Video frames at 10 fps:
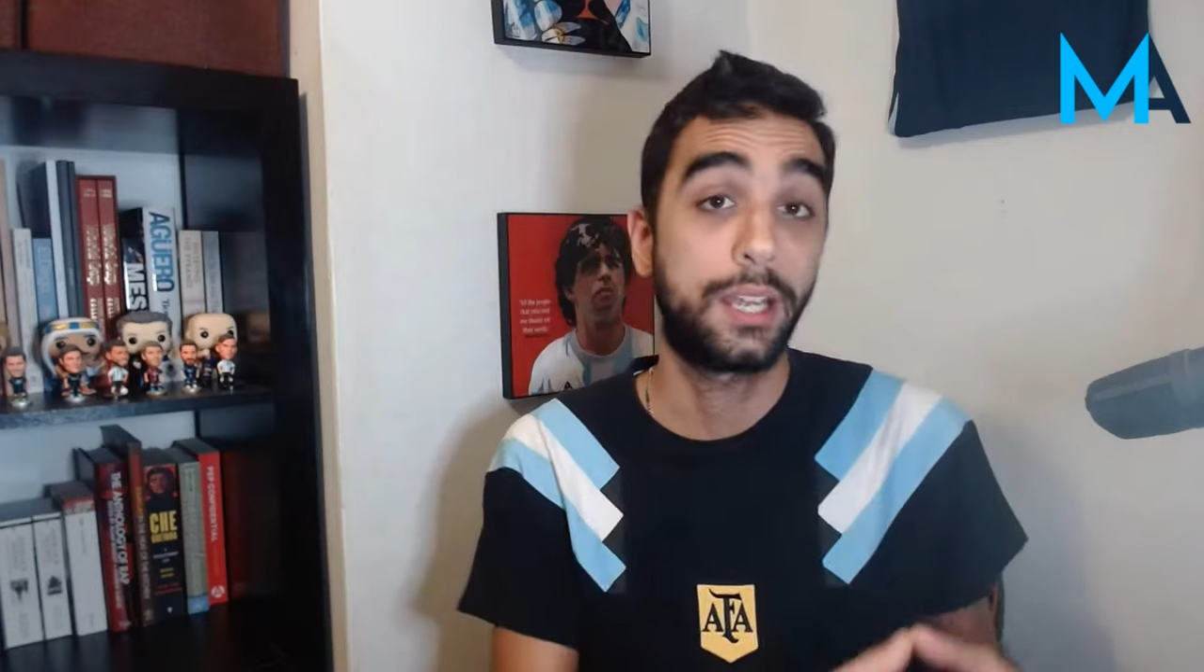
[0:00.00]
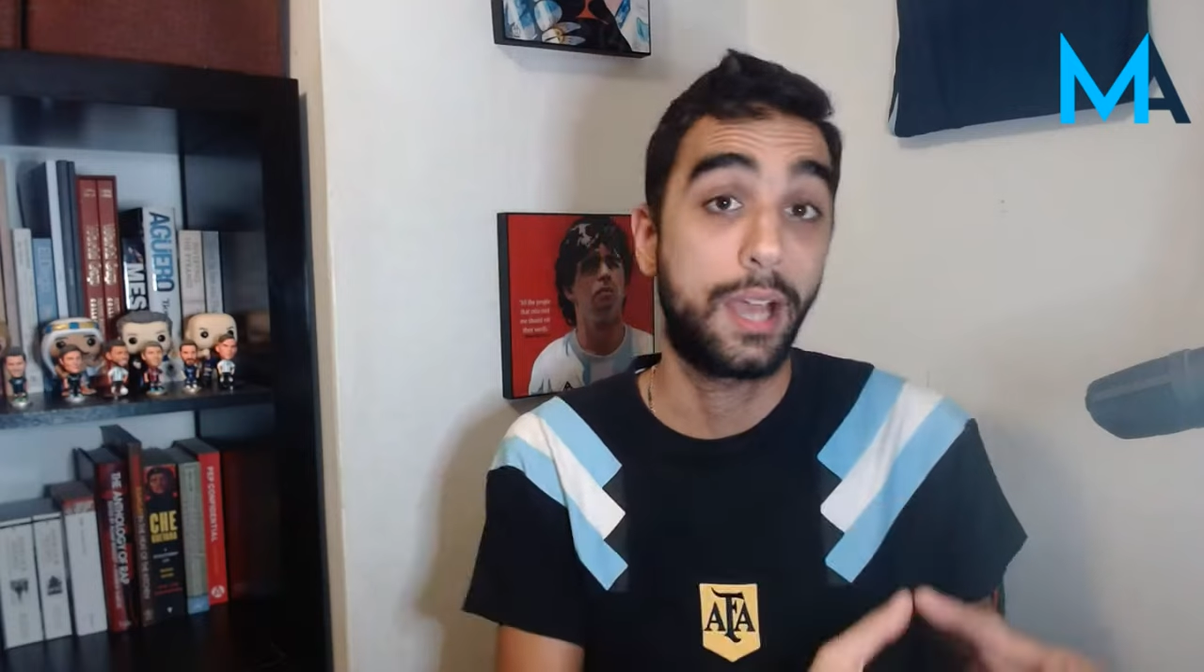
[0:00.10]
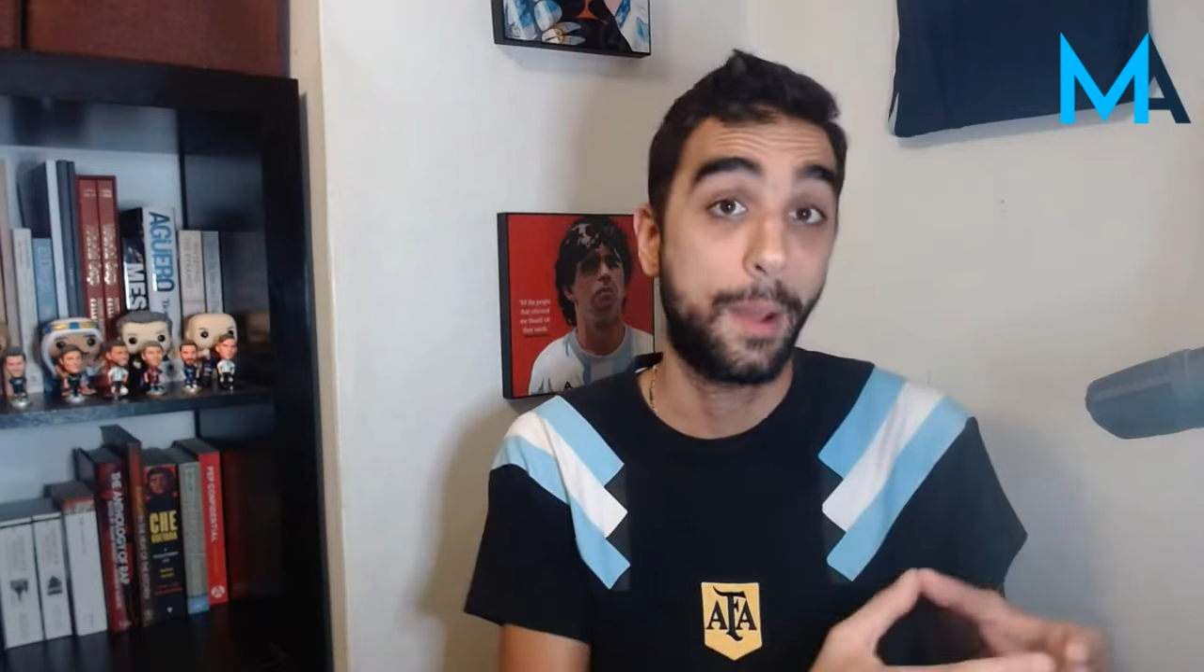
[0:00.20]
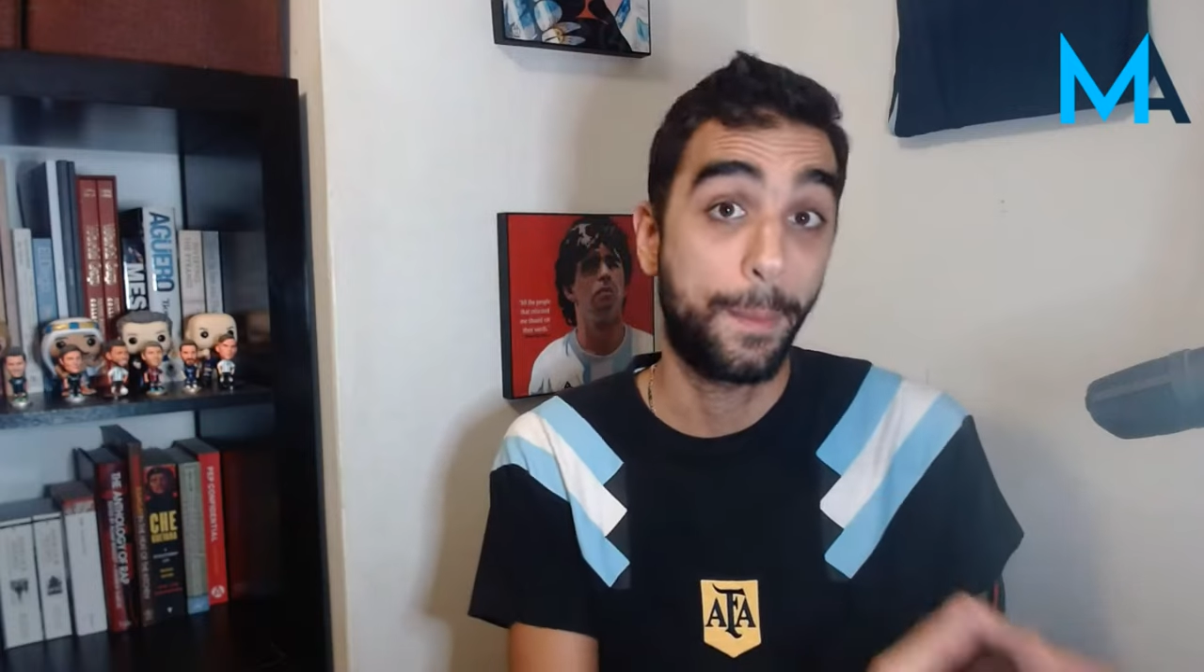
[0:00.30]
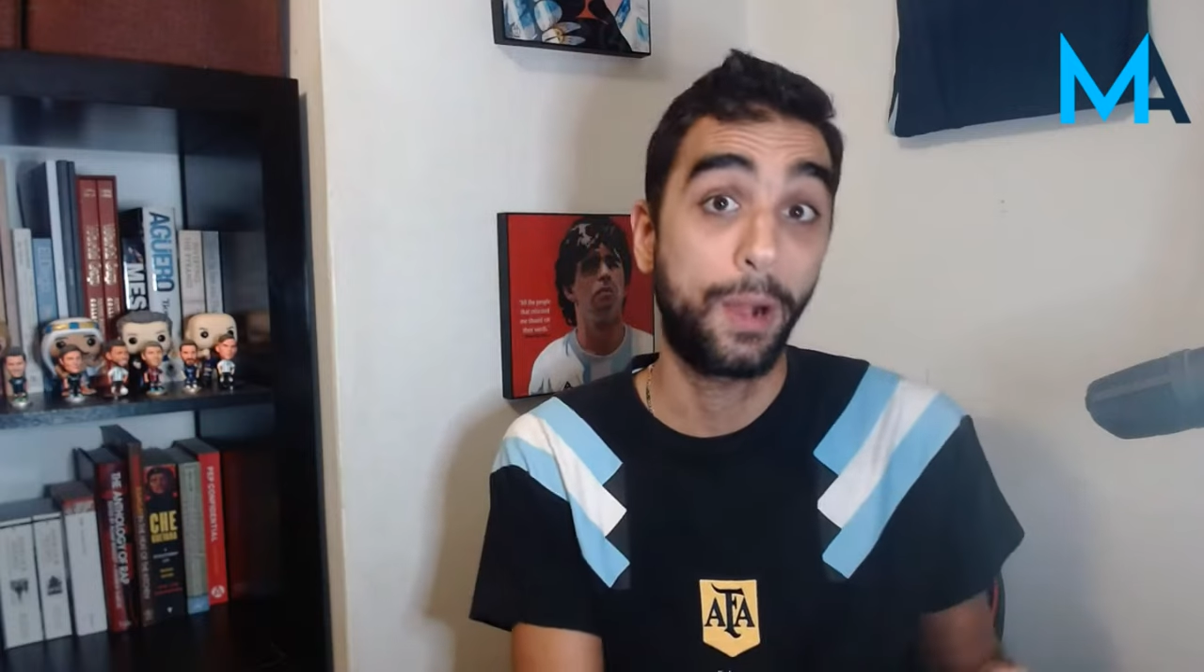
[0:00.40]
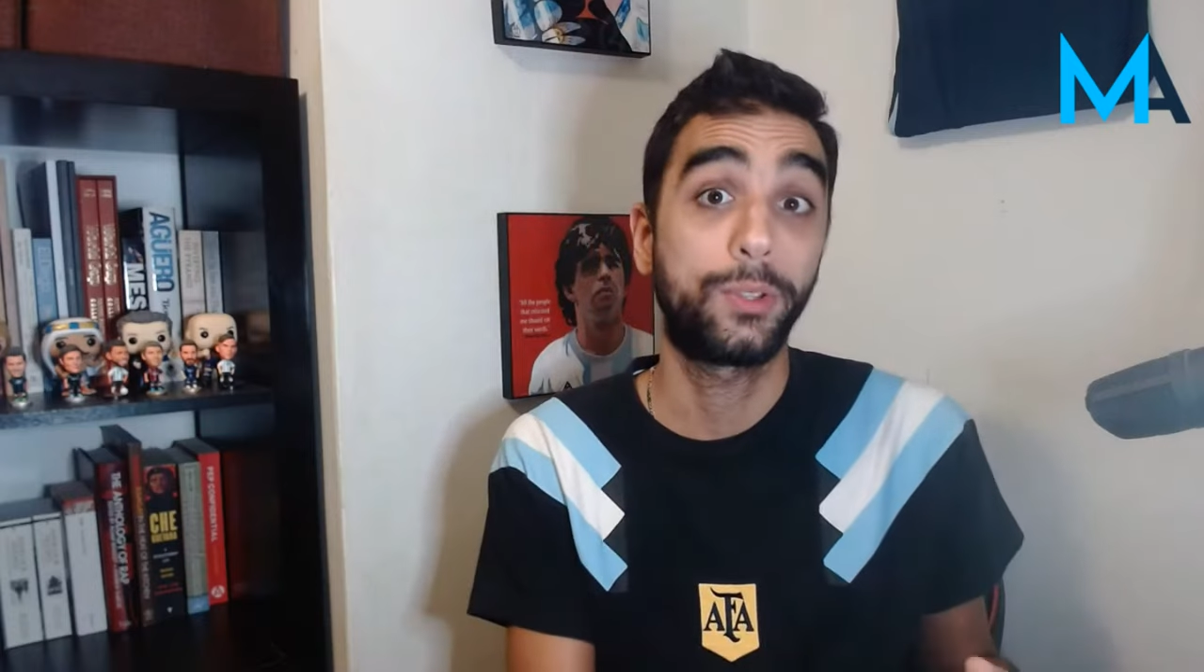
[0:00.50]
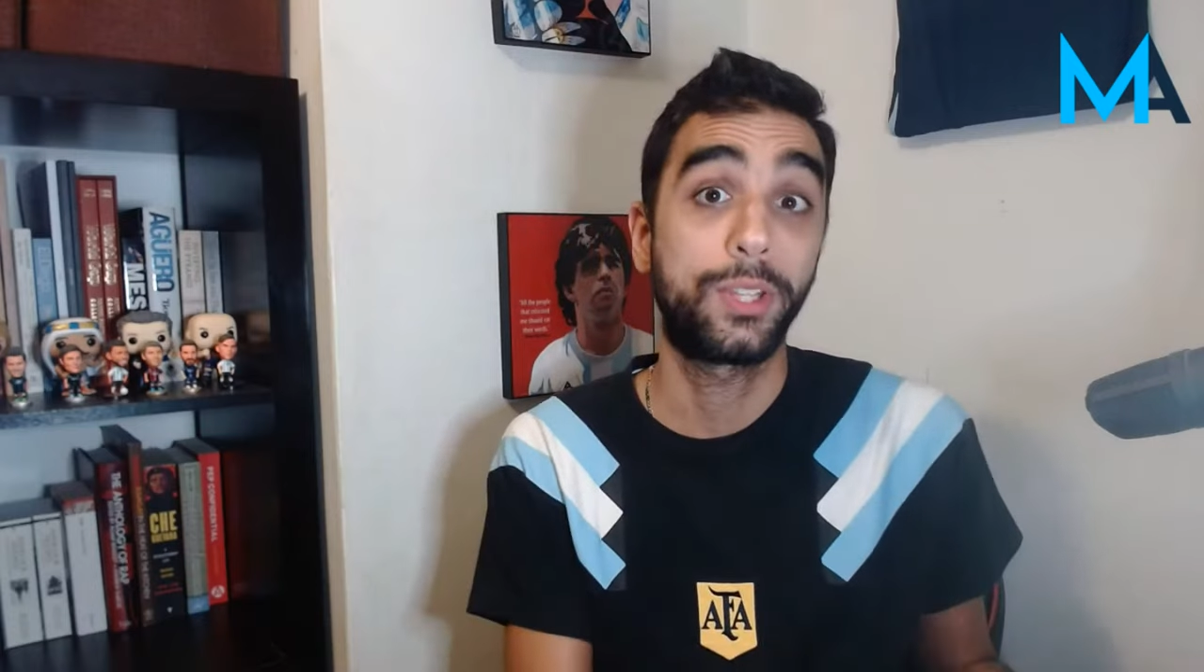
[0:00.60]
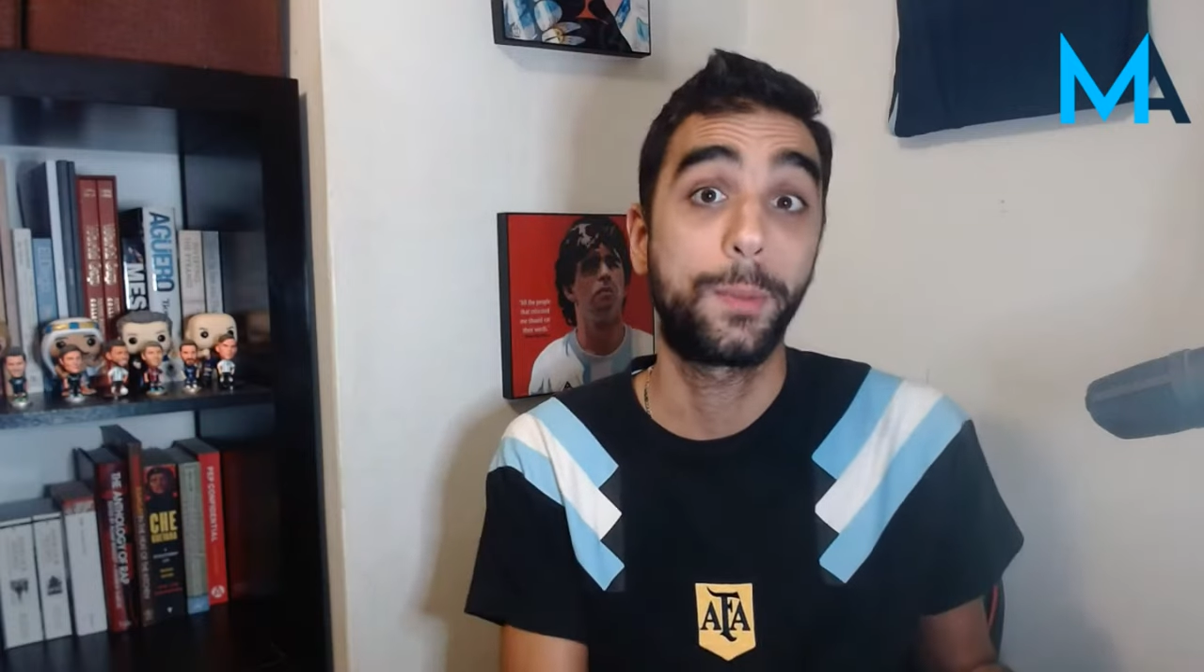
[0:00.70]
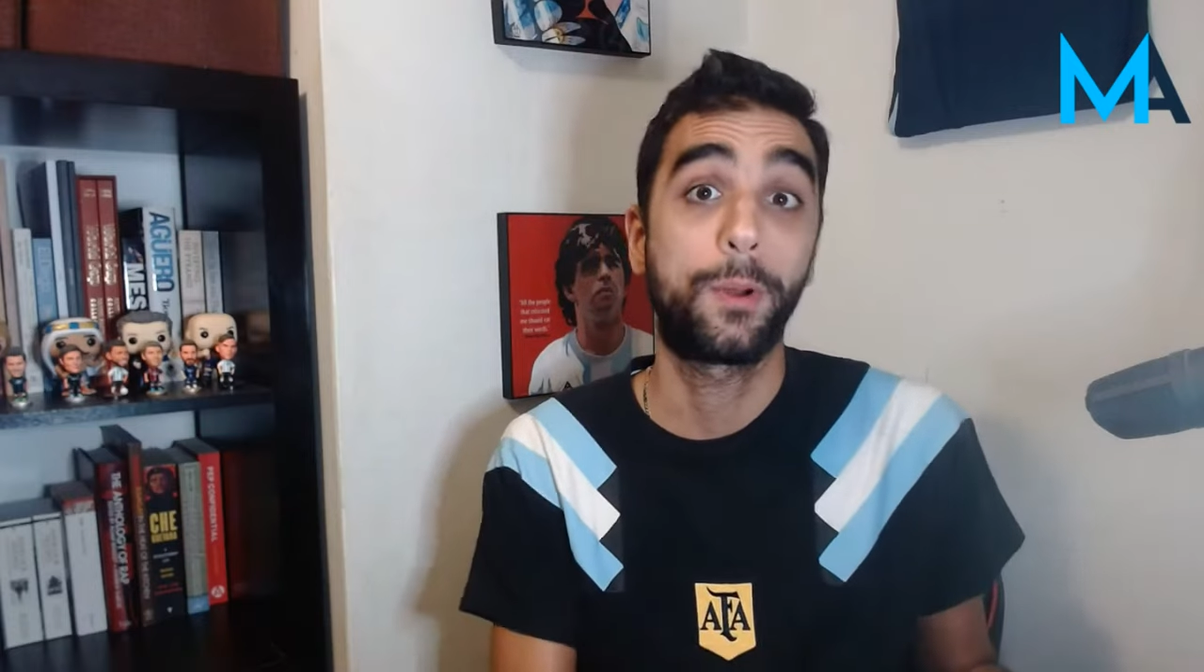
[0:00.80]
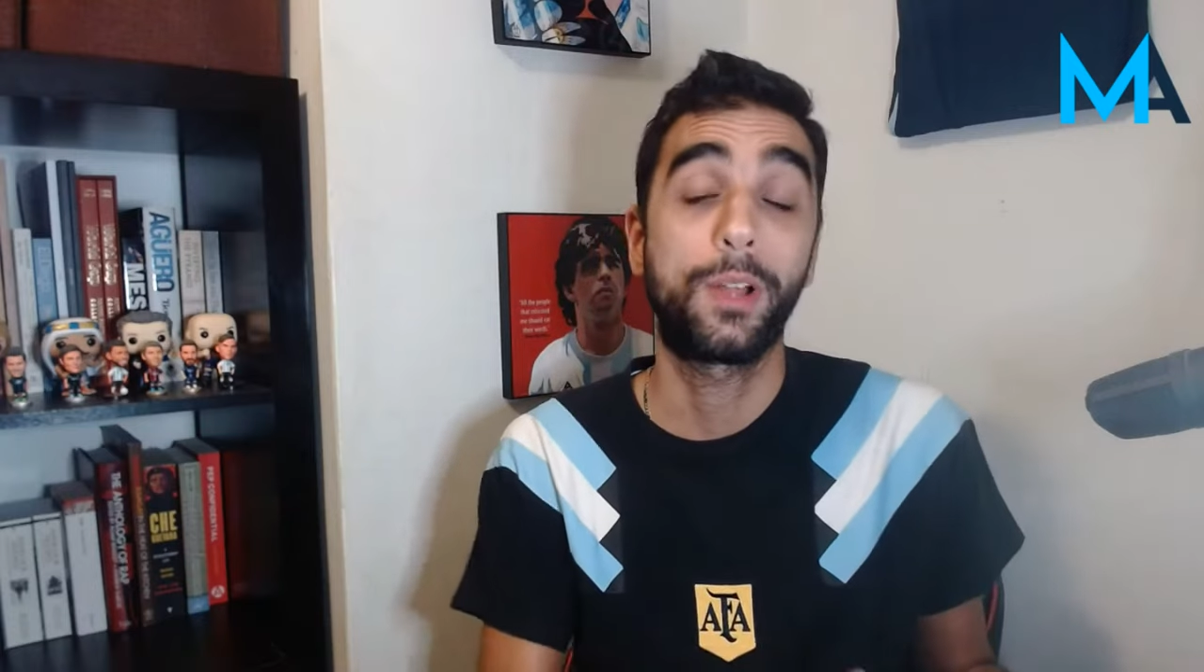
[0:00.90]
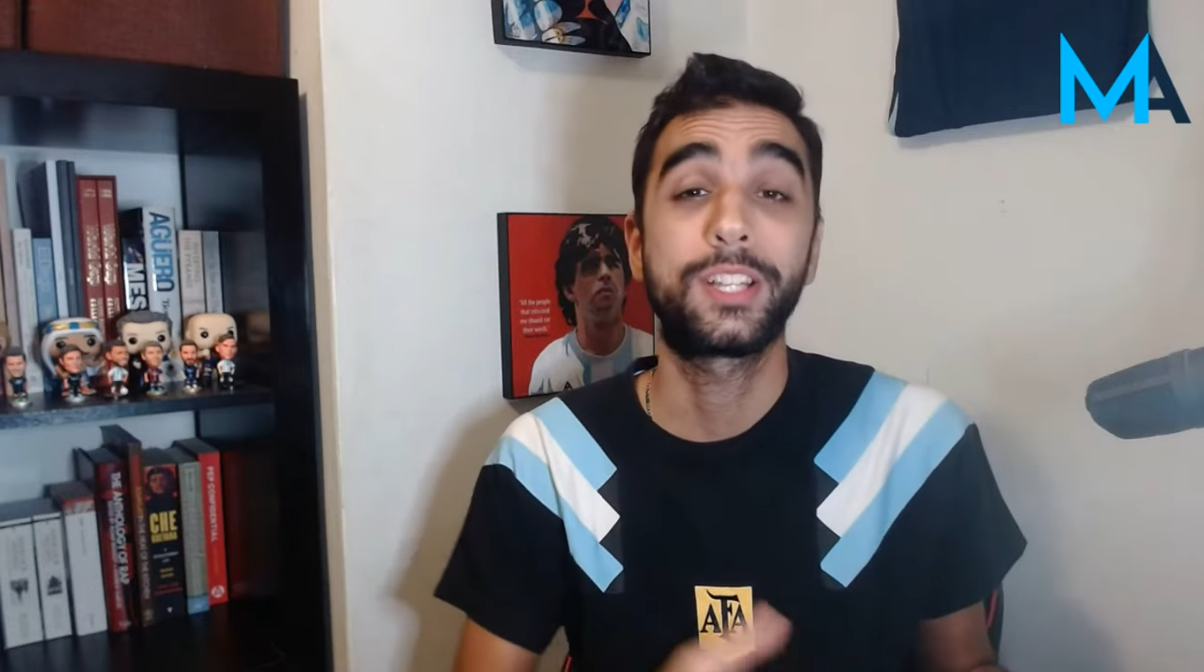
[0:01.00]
about De Paul,